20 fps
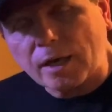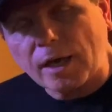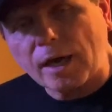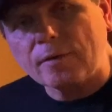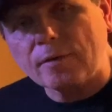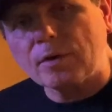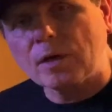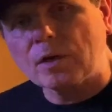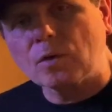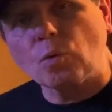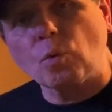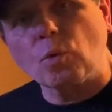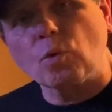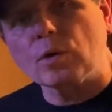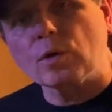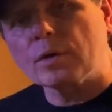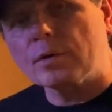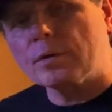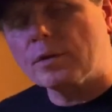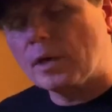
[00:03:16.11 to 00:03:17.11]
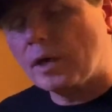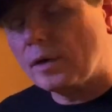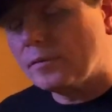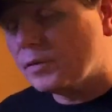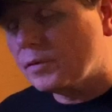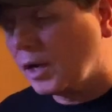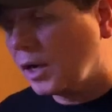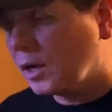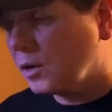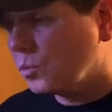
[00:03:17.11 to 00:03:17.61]
have on order that have
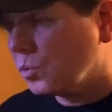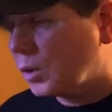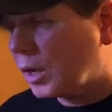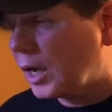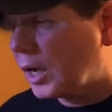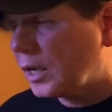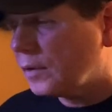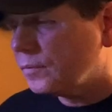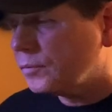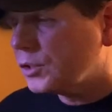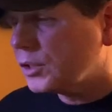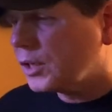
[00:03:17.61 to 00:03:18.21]
not arrived